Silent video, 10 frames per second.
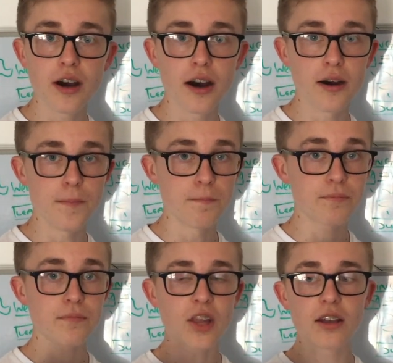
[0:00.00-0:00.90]

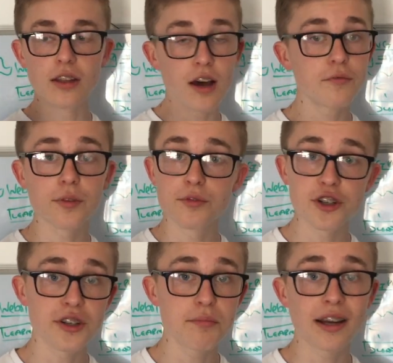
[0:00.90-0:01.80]
learn from
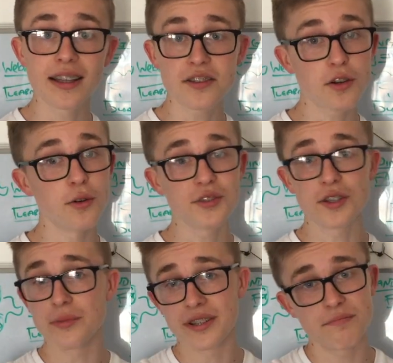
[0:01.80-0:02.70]
Johnny Bradley's course,
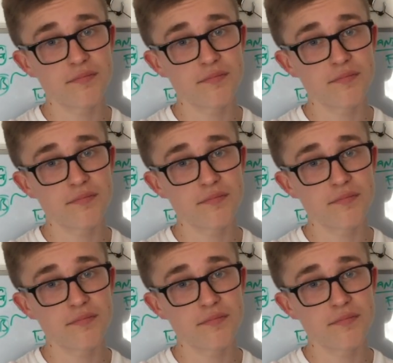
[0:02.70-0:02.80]
it'll be